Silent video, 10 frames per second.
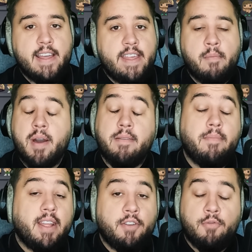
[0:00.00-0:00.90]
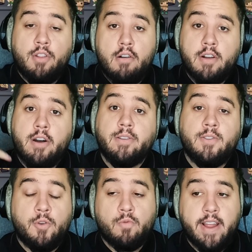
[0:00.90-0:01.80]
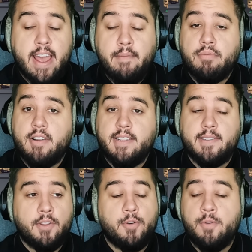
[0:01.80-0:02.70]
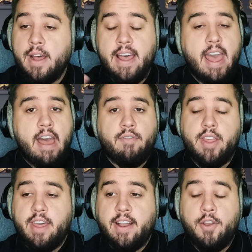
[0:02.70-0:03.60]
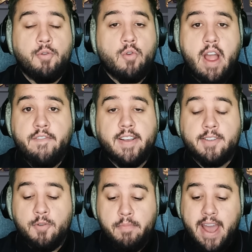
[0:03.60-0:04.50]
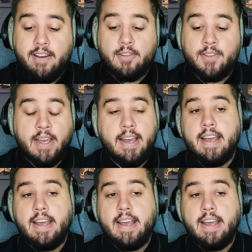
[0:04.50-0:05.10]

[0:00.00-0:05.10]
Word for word: That might mean new logos, new ring aprons, new everything, new graphics, new banners.